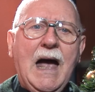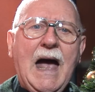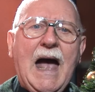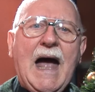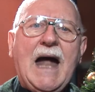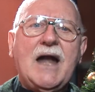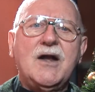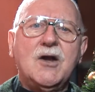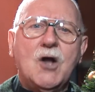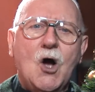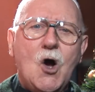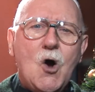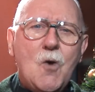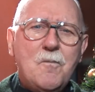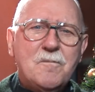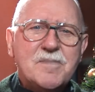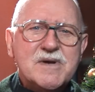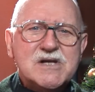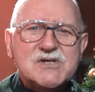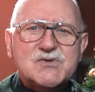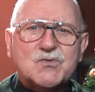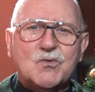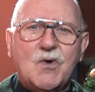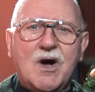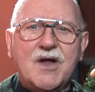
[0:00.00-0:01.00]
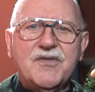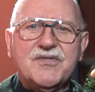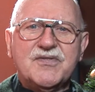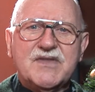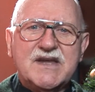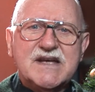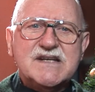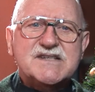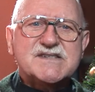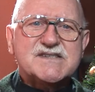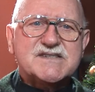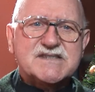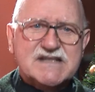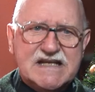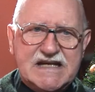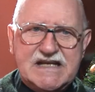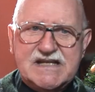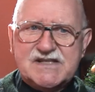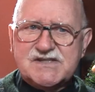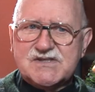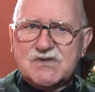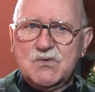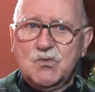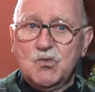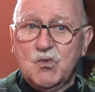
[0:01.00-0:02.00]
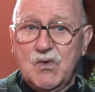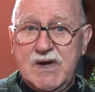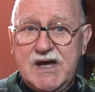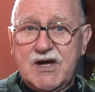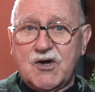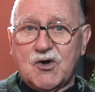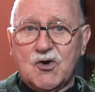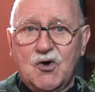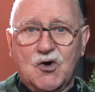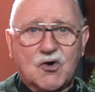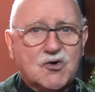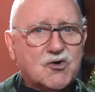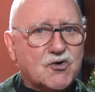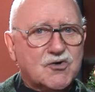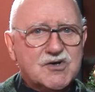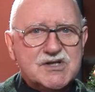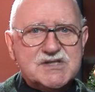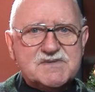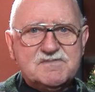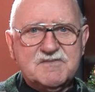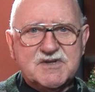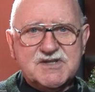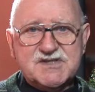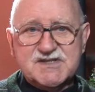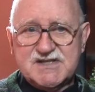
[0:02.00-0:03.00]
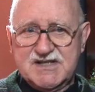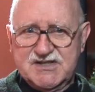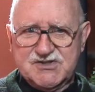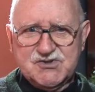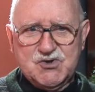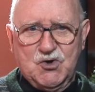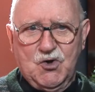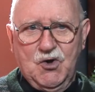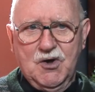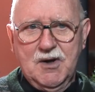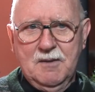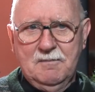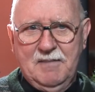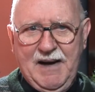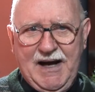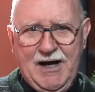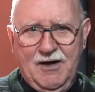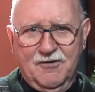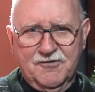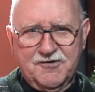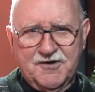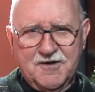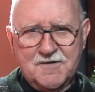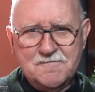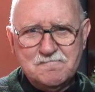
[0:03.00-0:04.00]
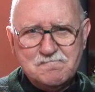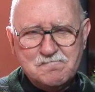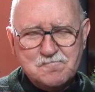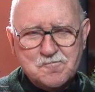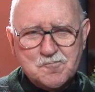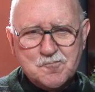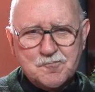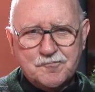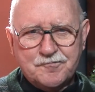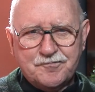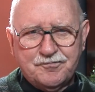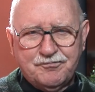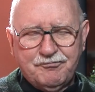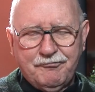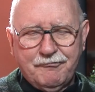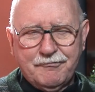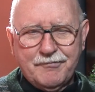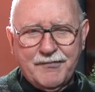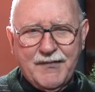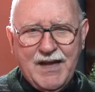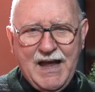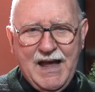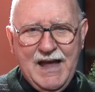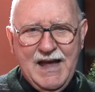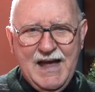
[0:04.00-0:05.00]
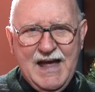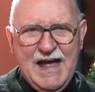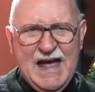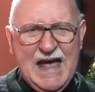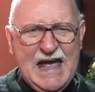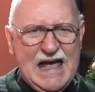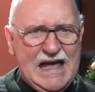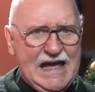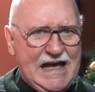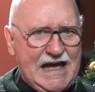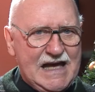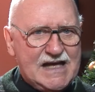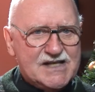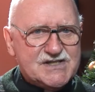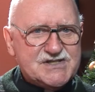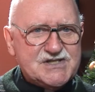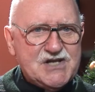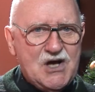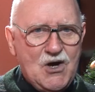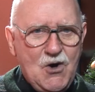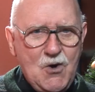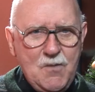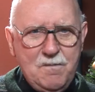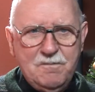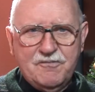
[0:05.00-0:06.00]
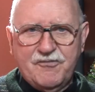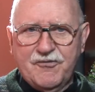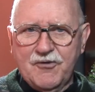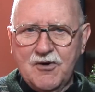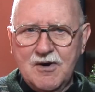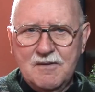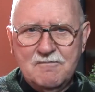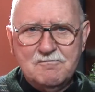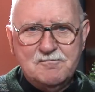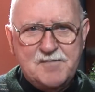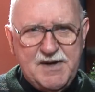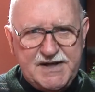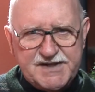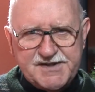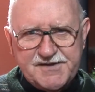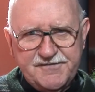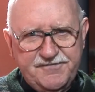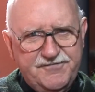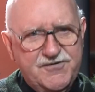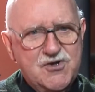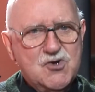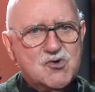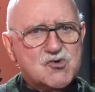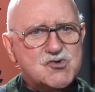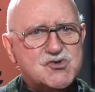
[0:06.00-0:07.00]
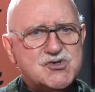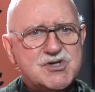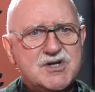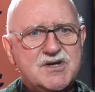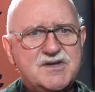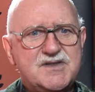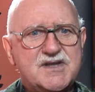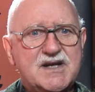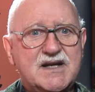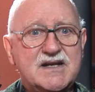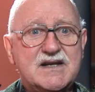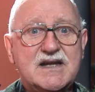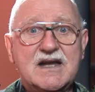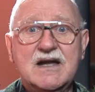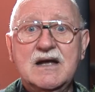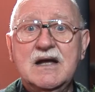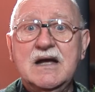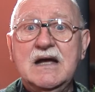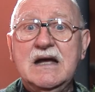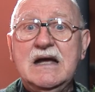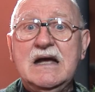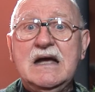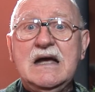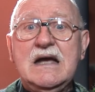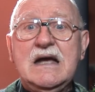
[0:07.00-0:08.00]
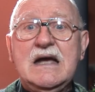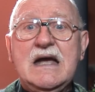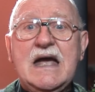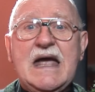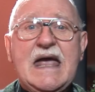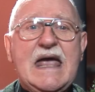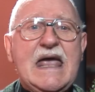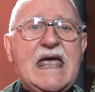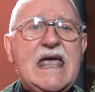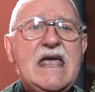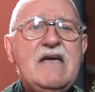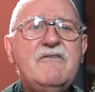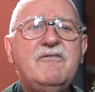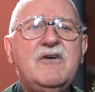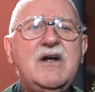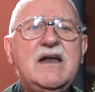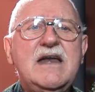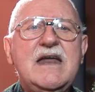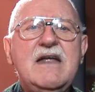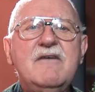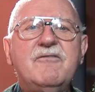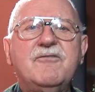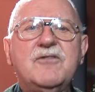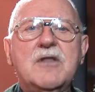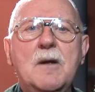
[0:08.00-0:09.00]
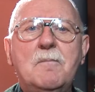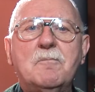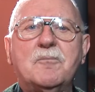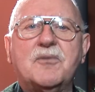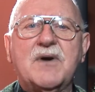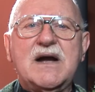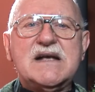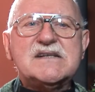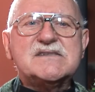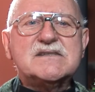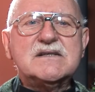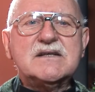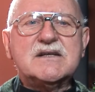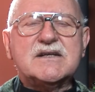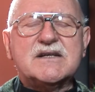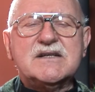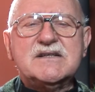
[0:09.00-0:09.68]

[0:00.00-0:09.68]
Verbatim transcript: And hope is what this season we call Christmas is all about. It's hope for a better future that even if the present